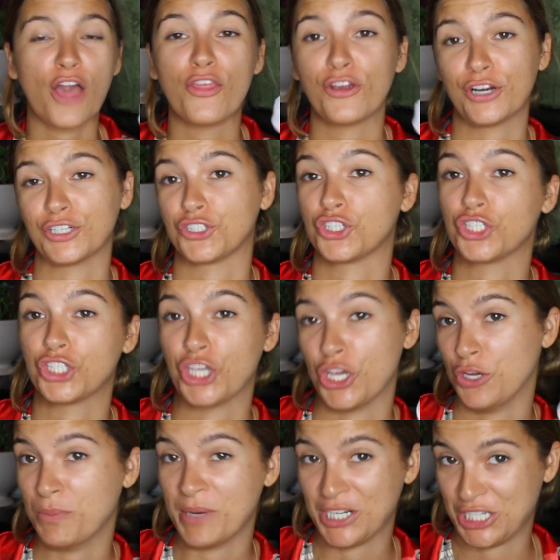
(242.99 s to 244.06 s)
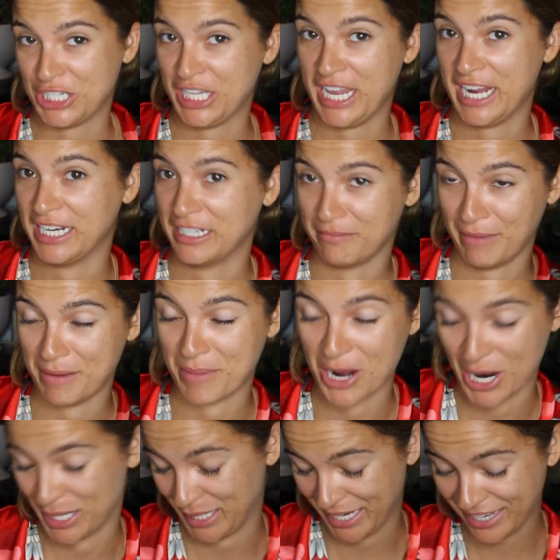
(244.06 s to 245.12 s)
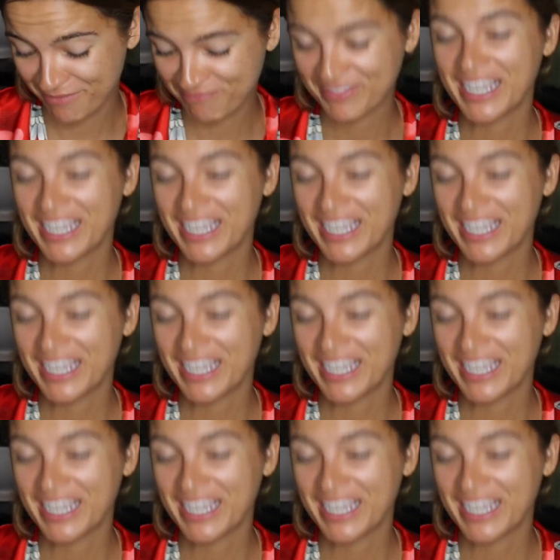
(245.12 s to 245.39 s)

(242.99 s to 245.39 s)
there is so much sand in my body.